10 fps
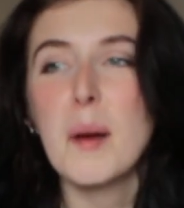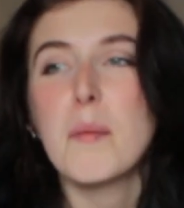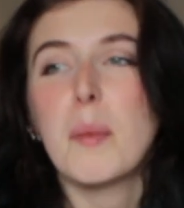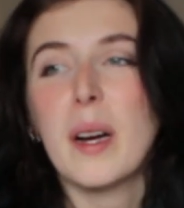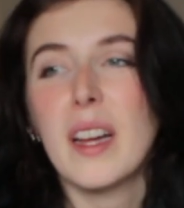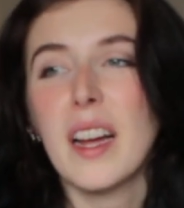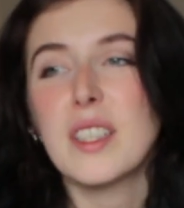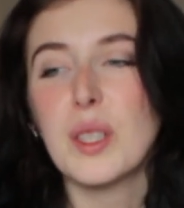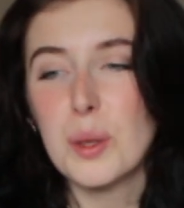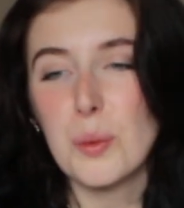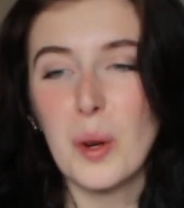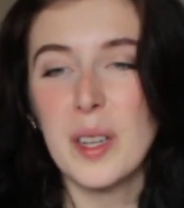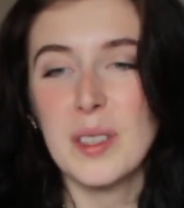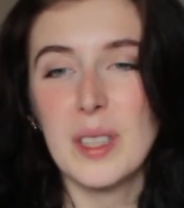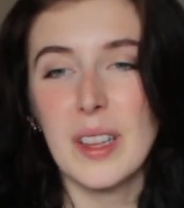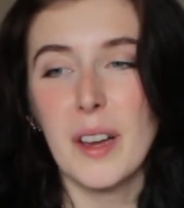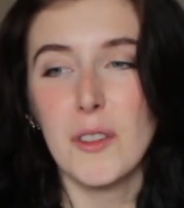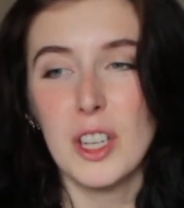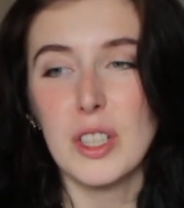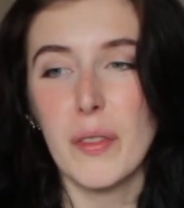but I just want to like
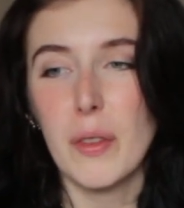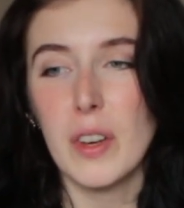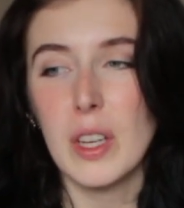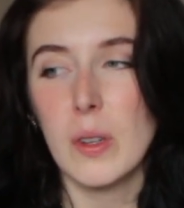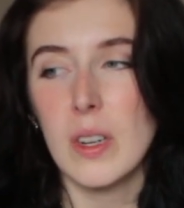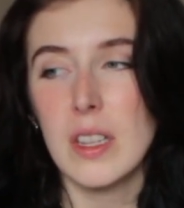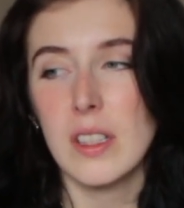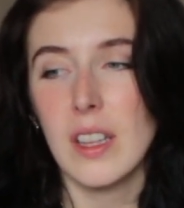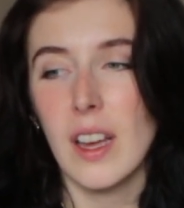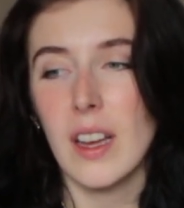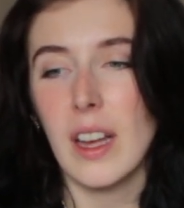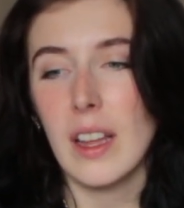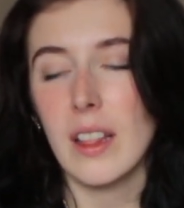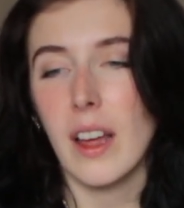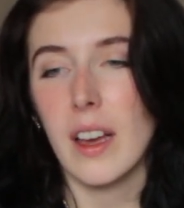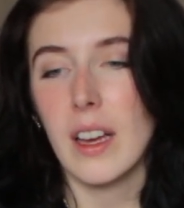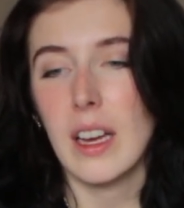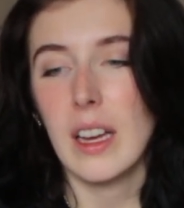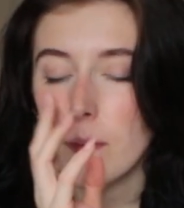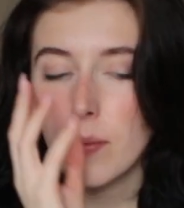finish off the video and say like,
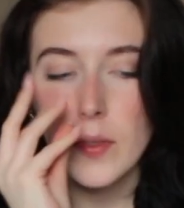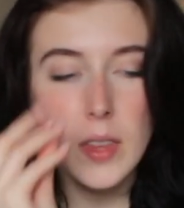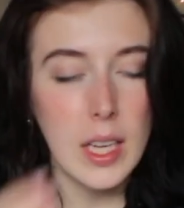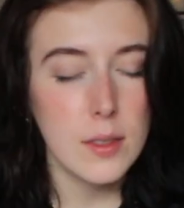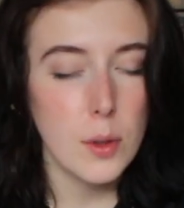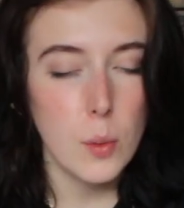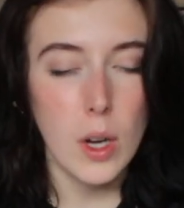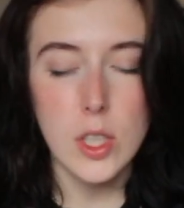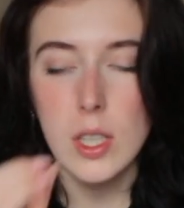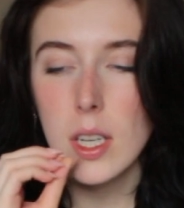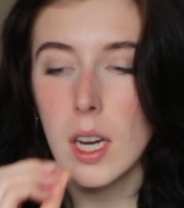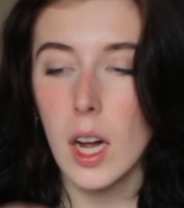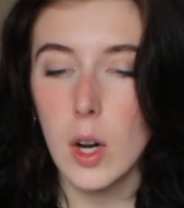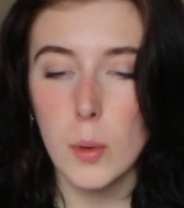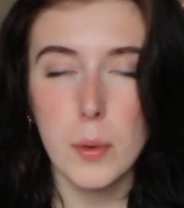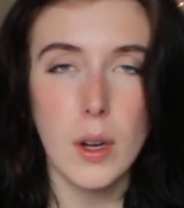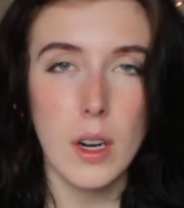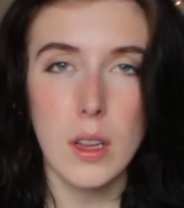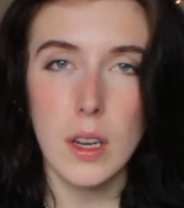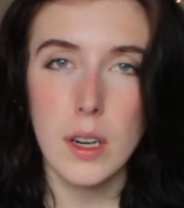thanks for watching. I hope you
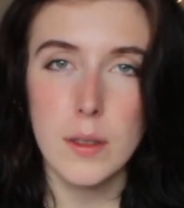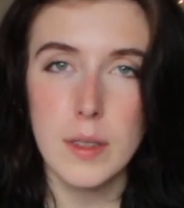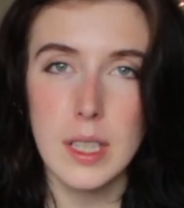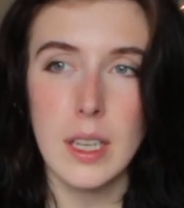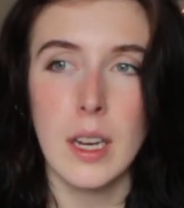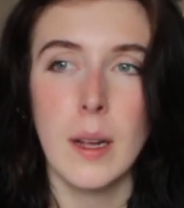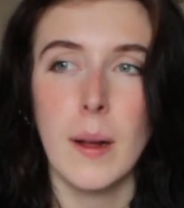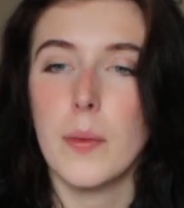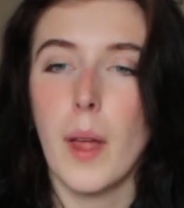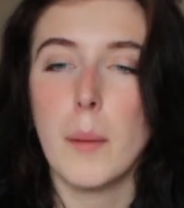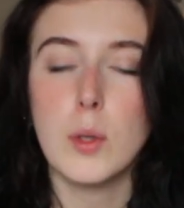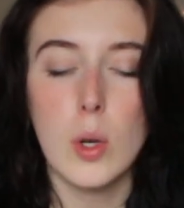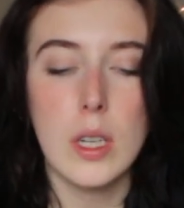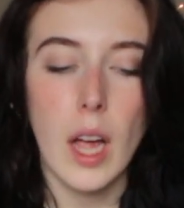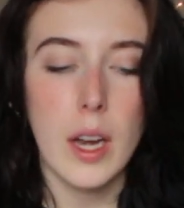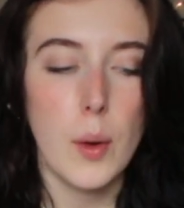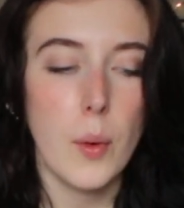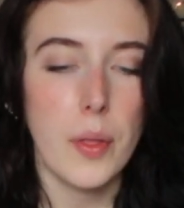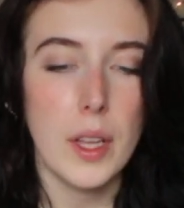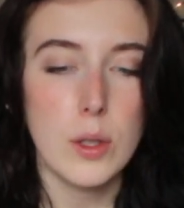got a lot out of it. I'm sorry to
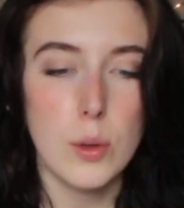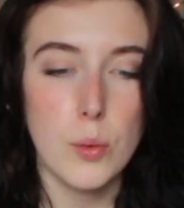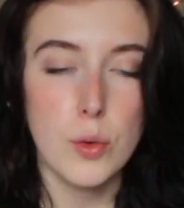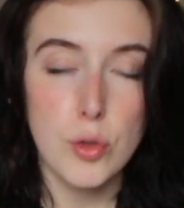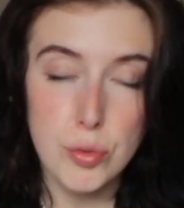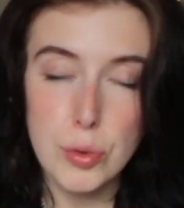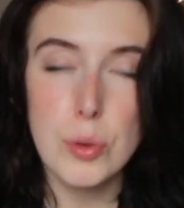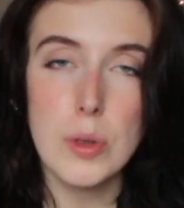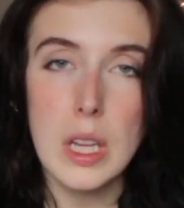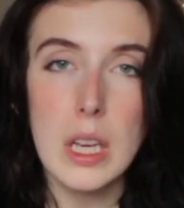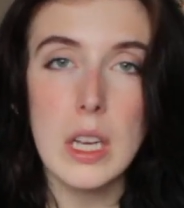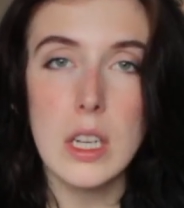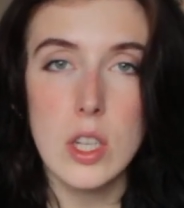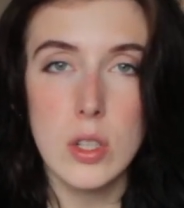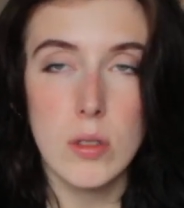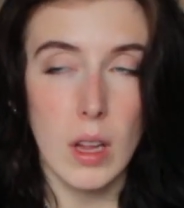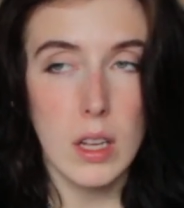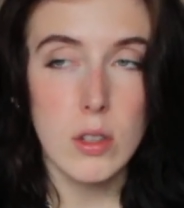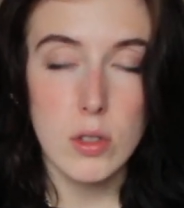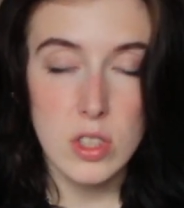anyone that's truly
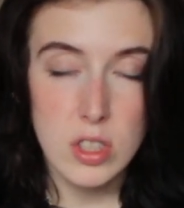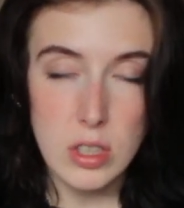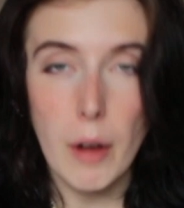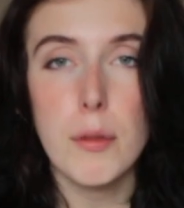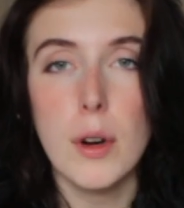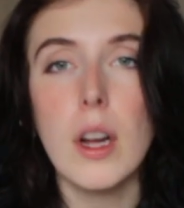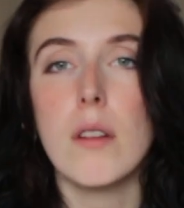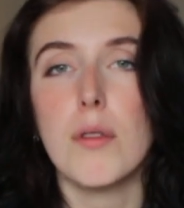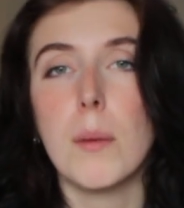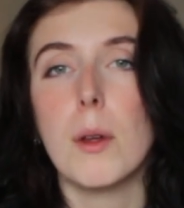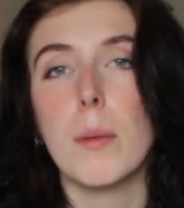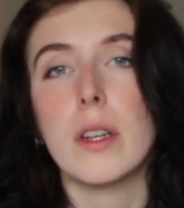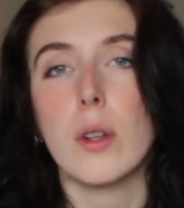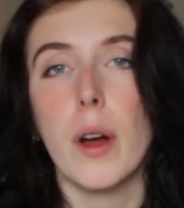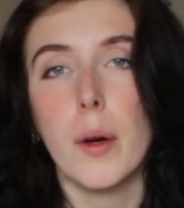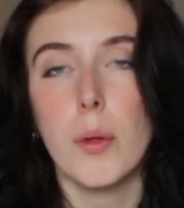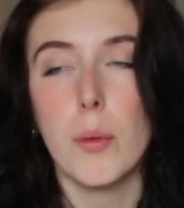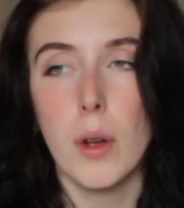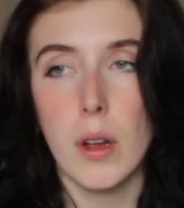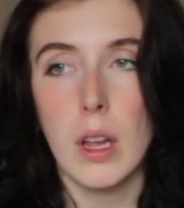like suffering from their mental health
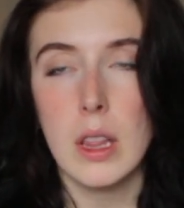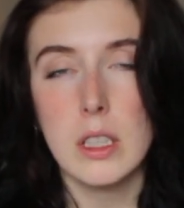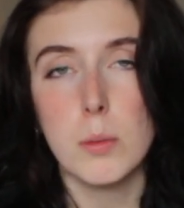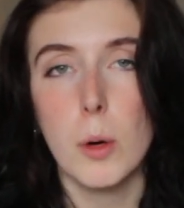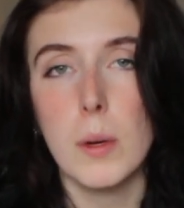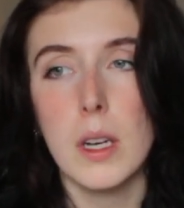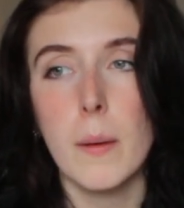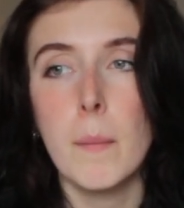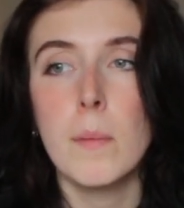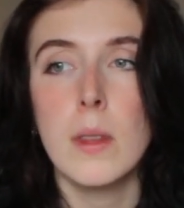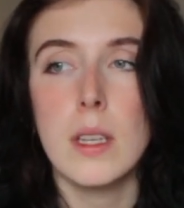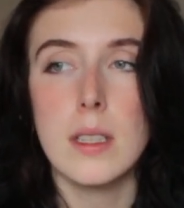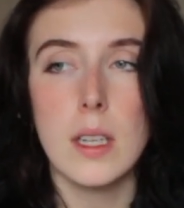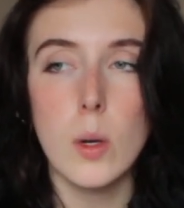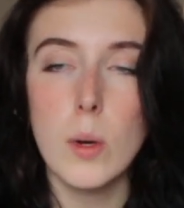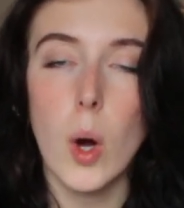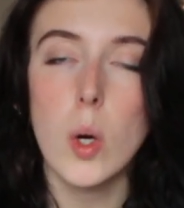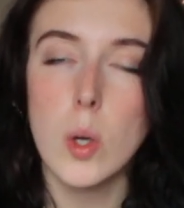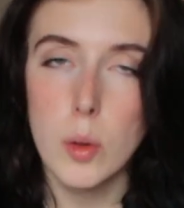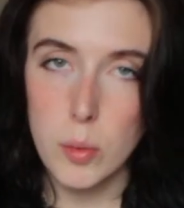in this moment, because I know we
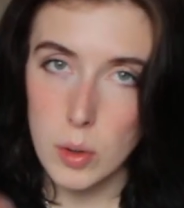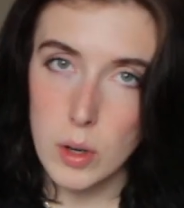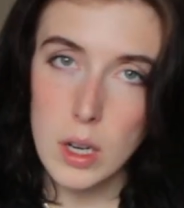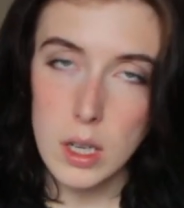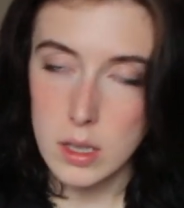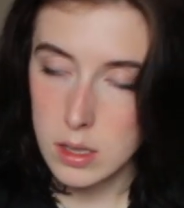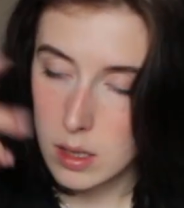all go through our